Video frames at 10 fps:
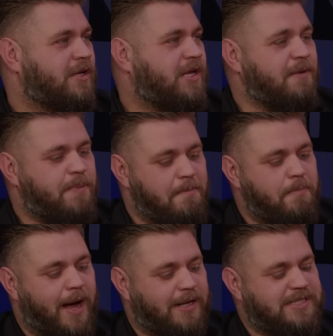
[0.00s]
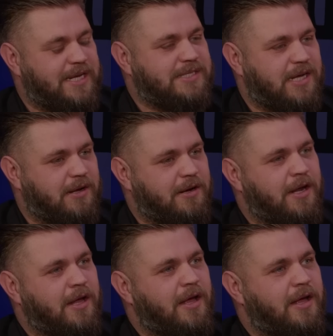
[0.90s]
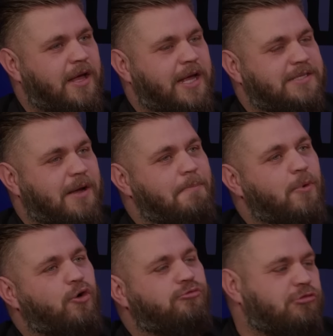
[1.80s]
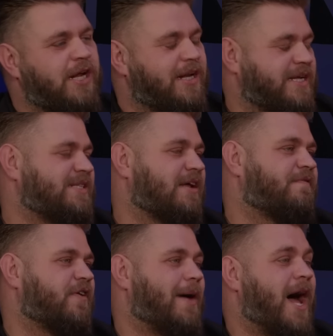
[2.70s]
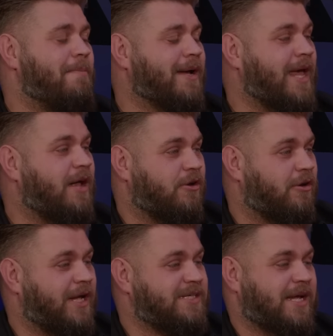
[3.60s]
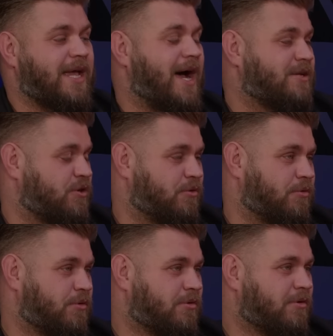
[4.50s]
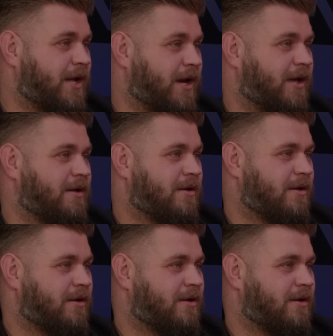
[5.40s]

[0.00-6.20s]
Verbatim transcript: Deep Impact is a is a more realistic film. Armageddon is a cartoon, isn't it?